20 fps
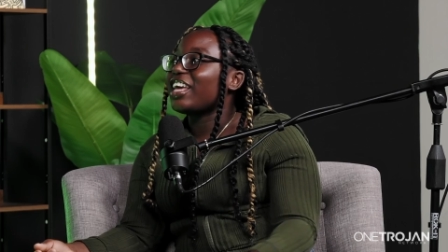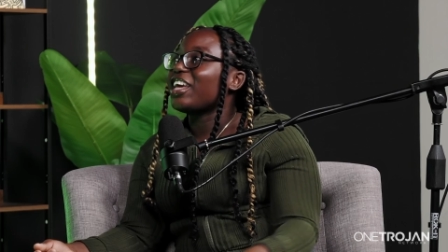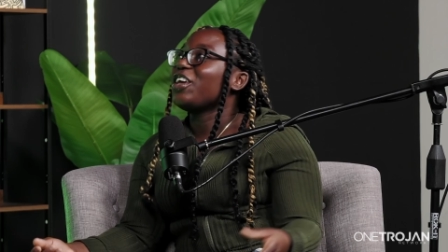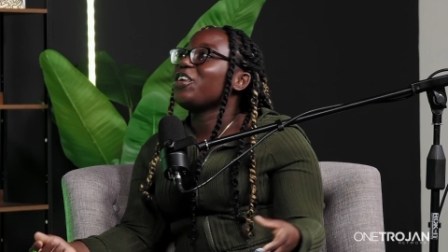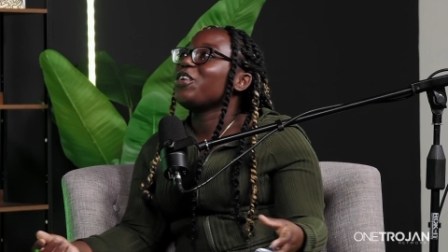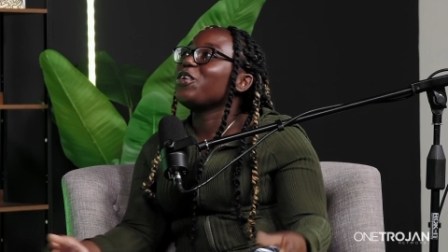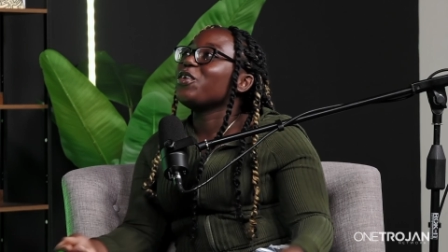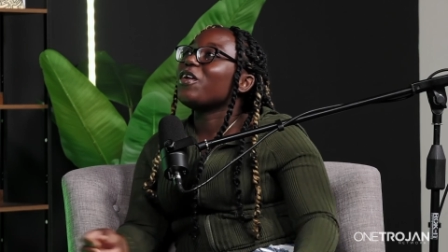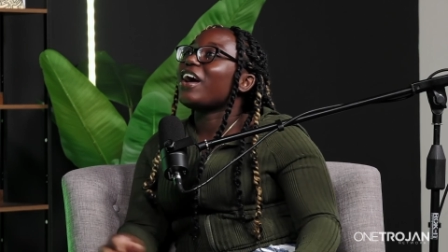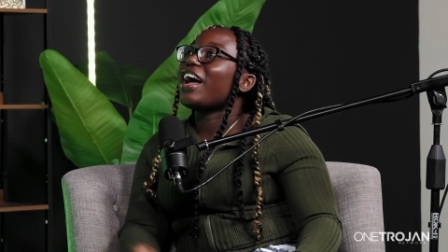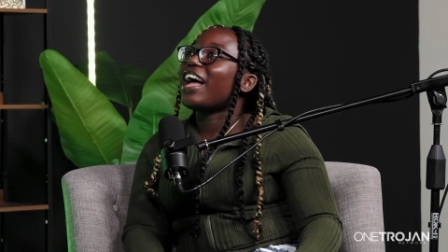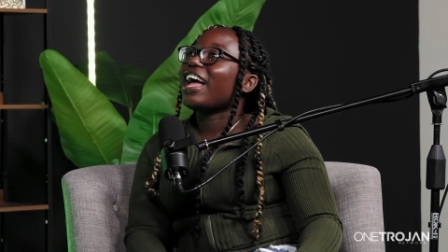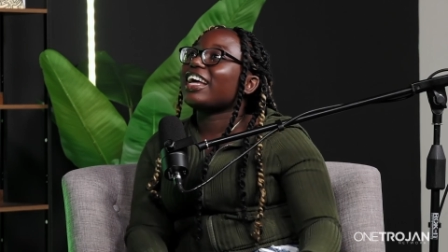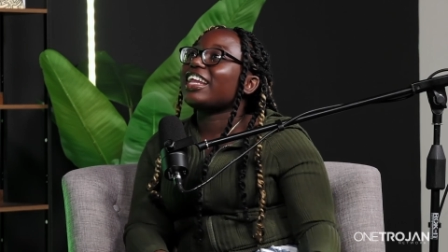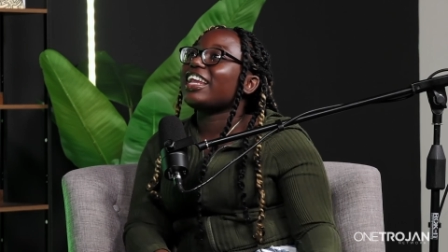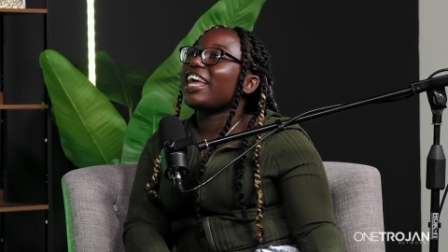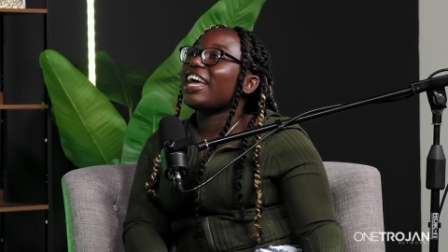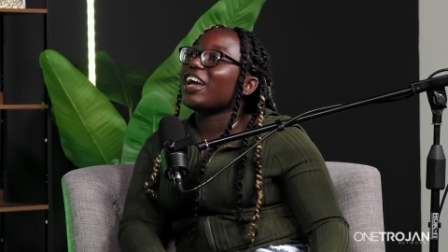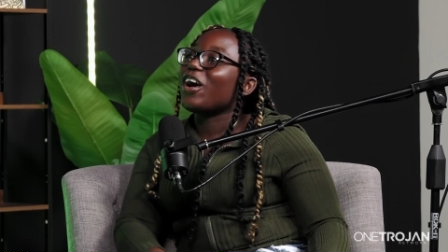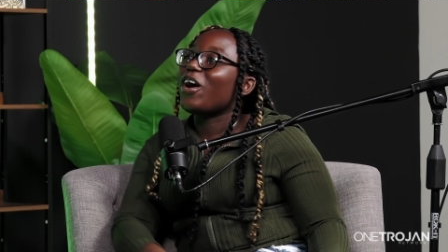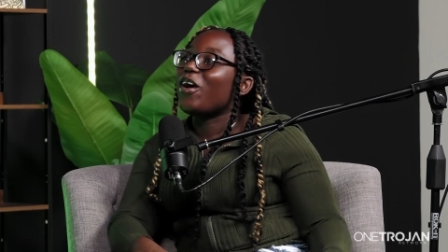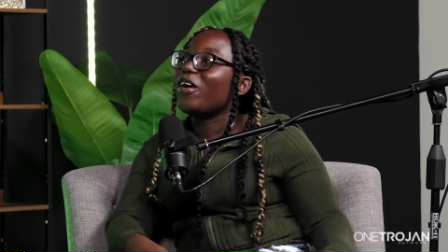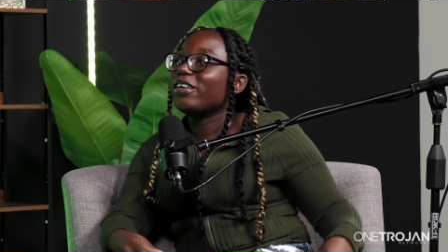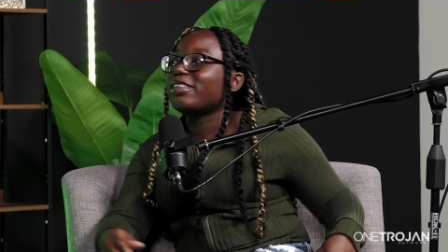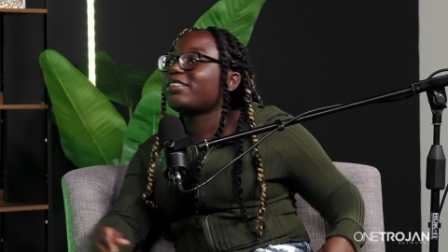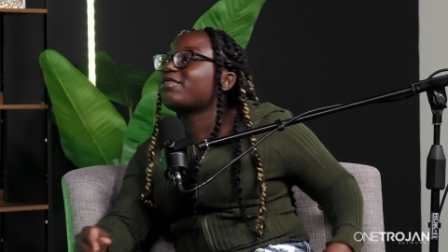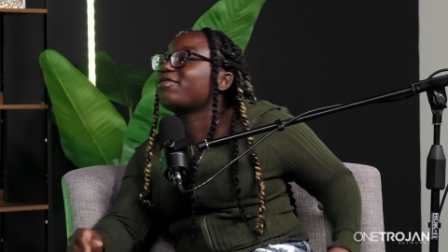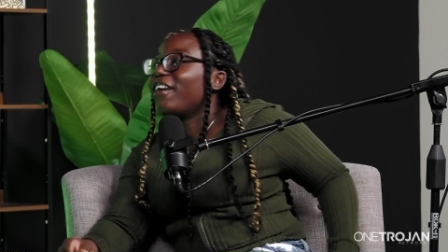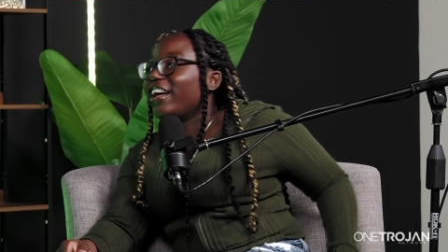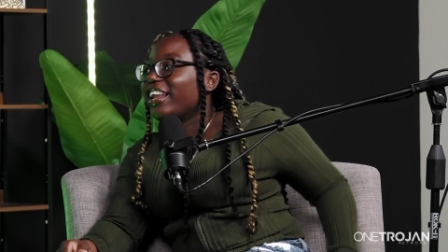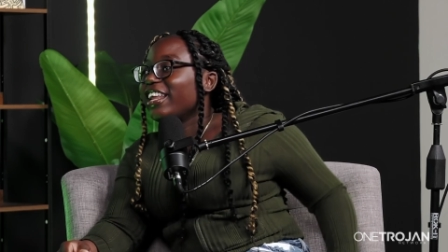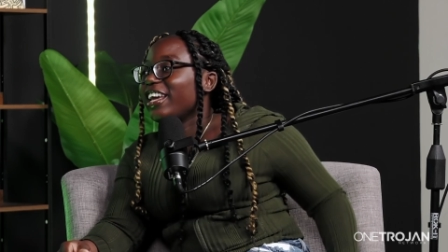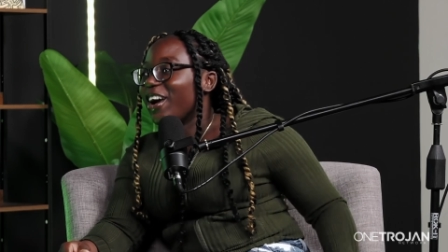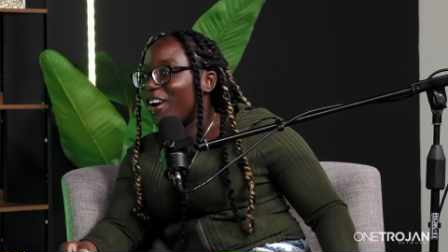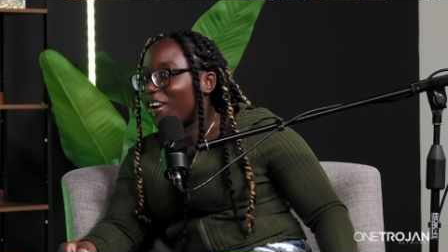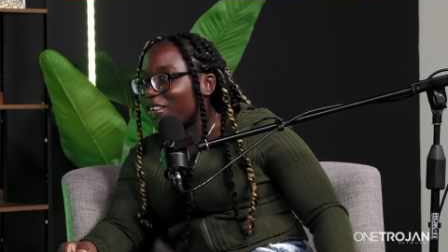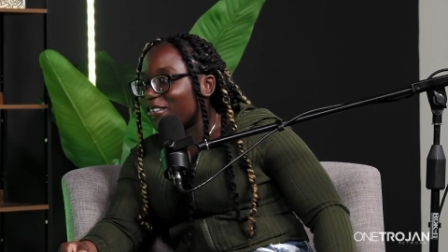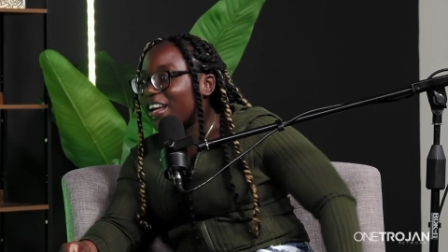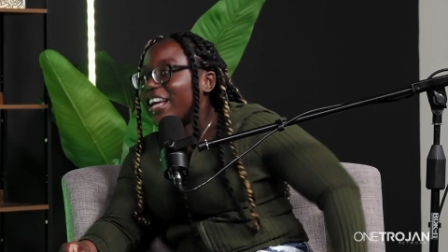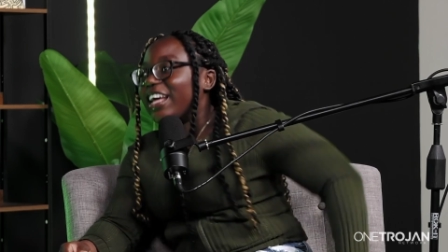like you act like oh it's falling
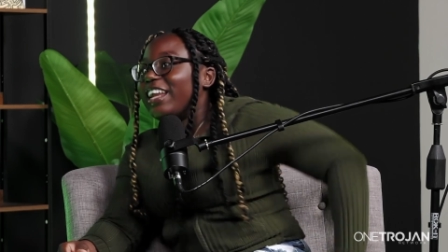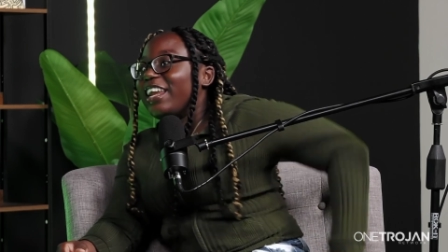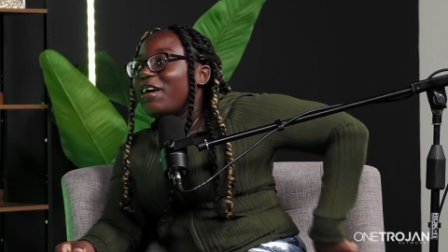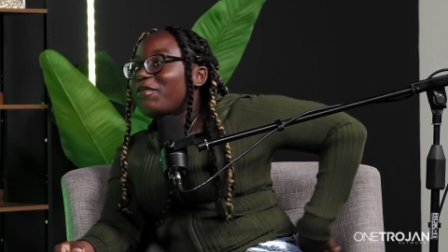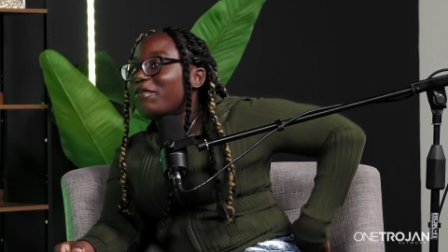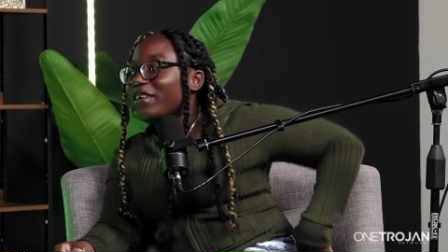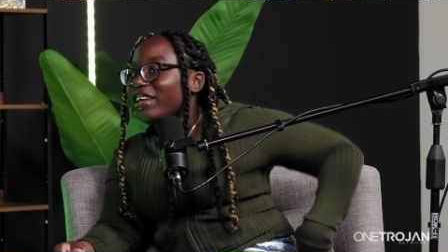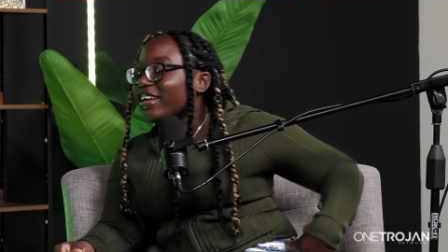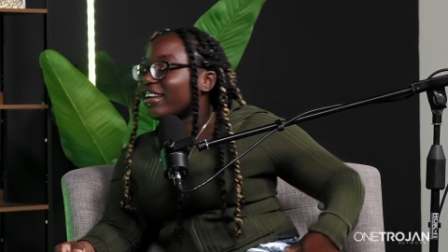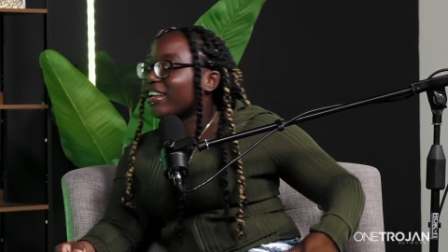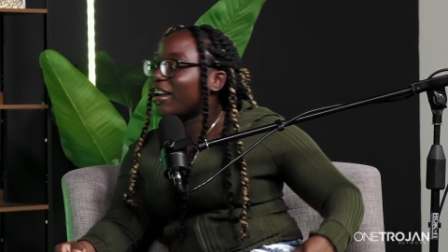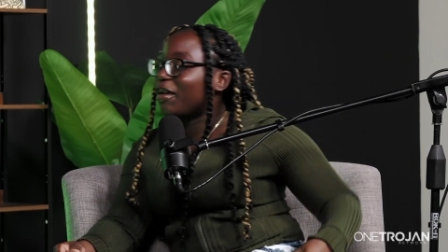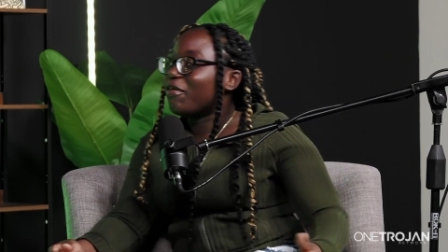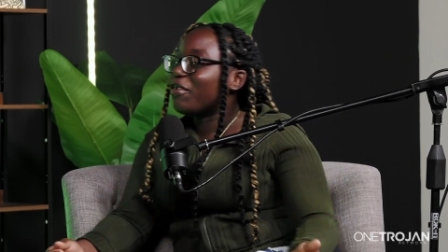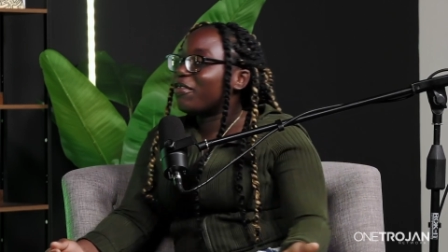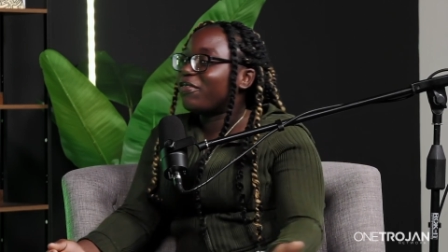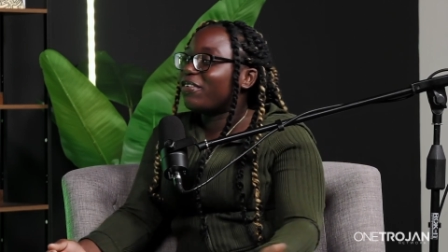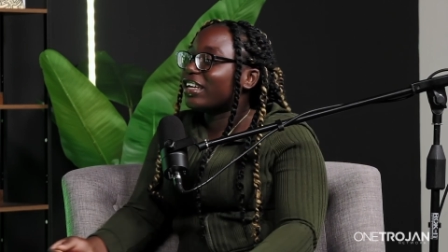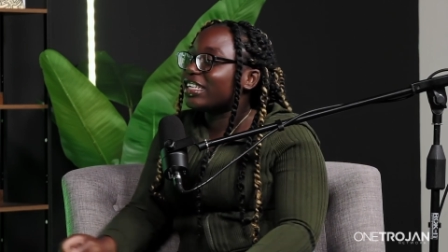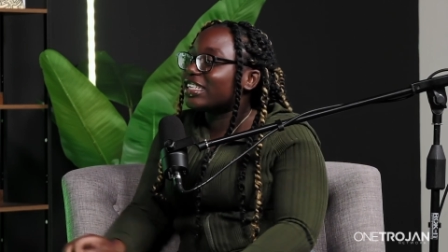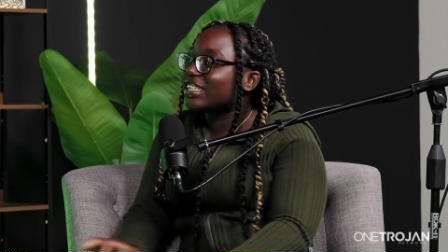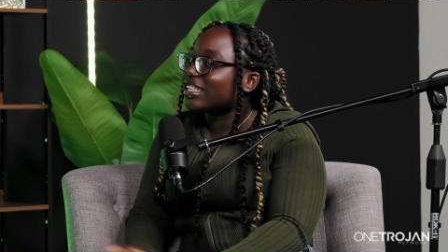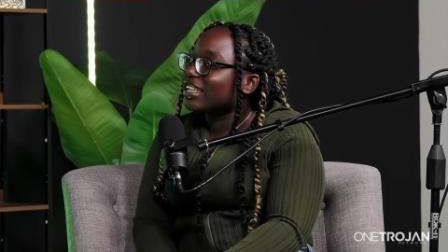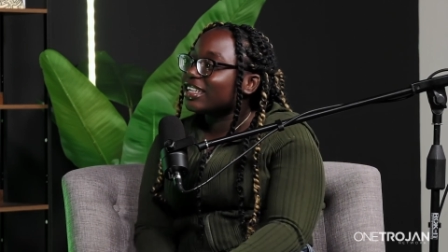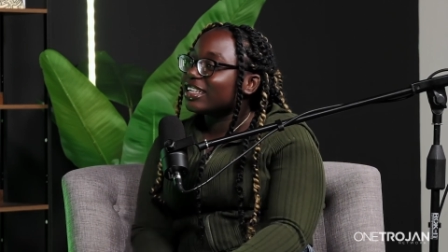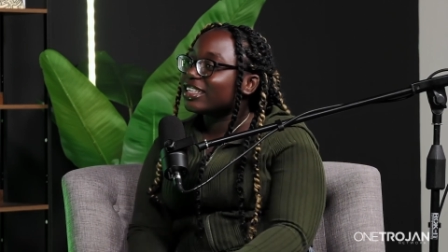off. There's fifty let cents. Me, let me fix the, um,